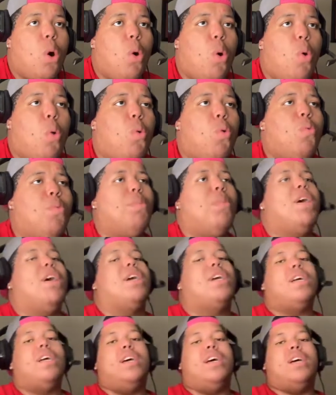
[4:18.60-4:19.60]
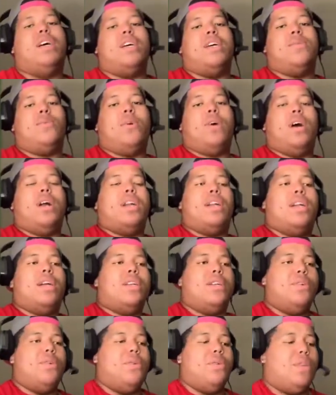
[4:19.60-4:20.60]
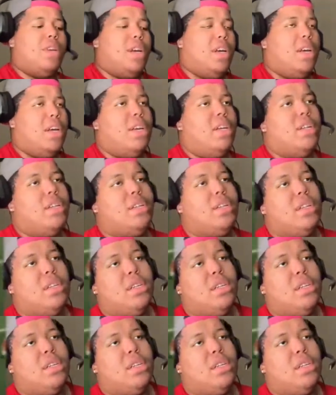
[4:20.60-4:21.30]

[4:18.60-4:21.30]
Oh my God. Why did I do that?